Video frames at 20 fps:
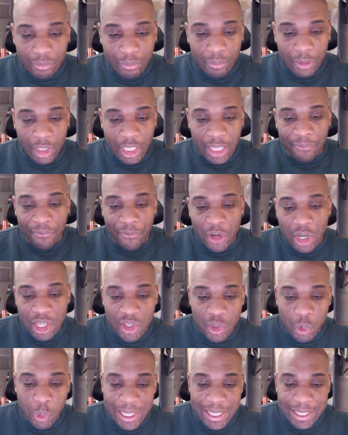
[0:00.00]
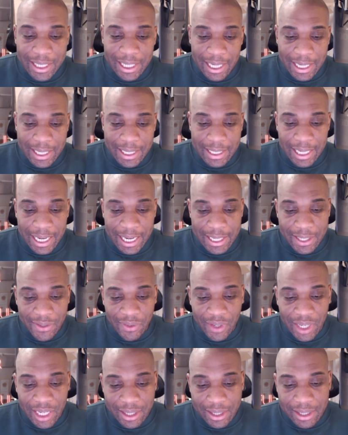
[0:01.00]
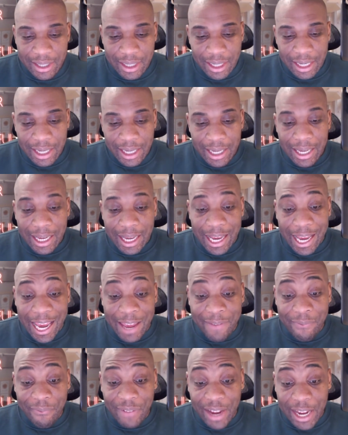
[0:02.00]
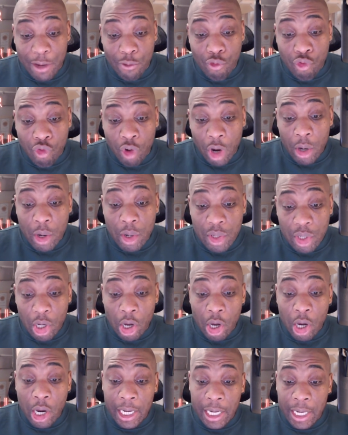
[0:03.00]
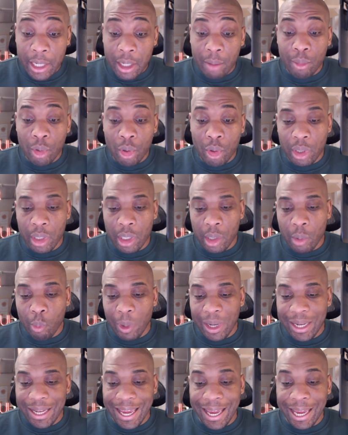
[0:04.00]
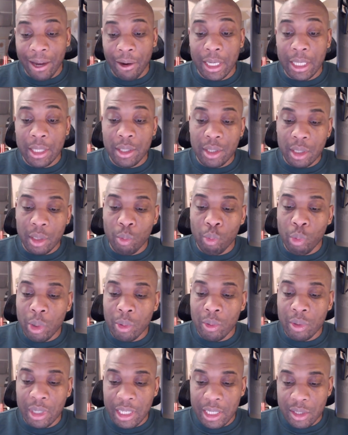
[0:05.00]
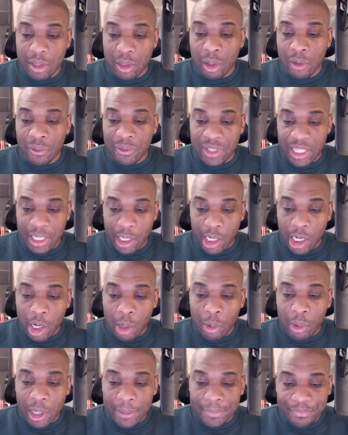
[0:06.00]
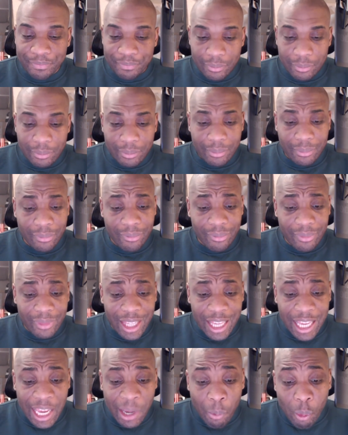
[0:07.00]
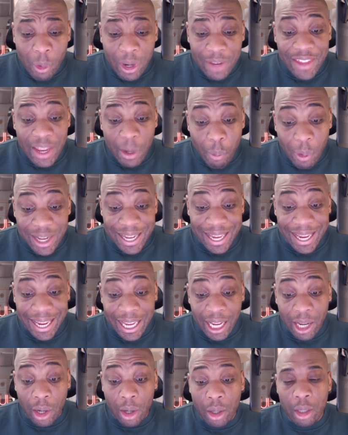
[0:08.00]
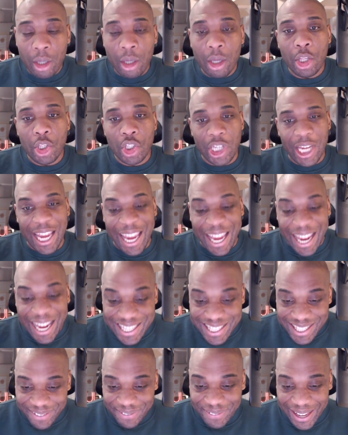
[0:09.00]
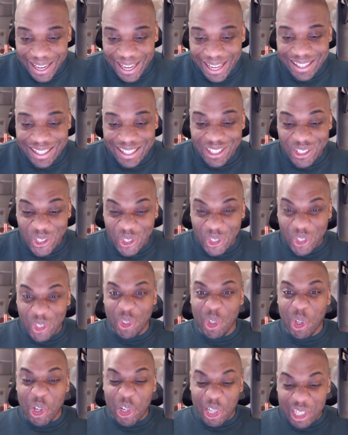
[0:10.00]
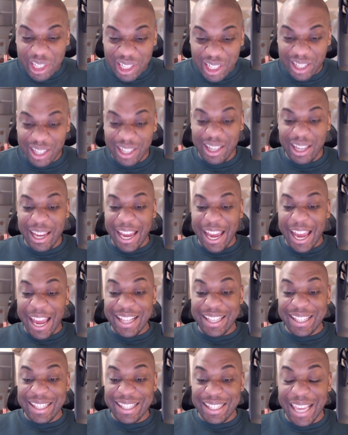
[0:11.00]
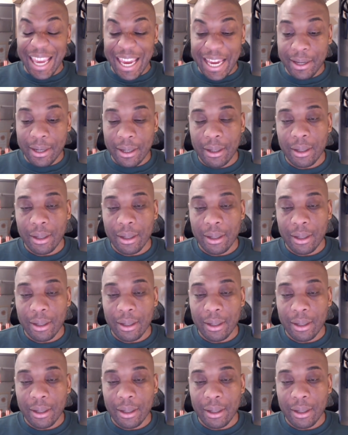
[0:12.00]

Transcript: In verse 20, it says this: "And they rose early in the morning and went out into the wilderness of Tekoa. And when they went out, Jehoshaphat stood and said,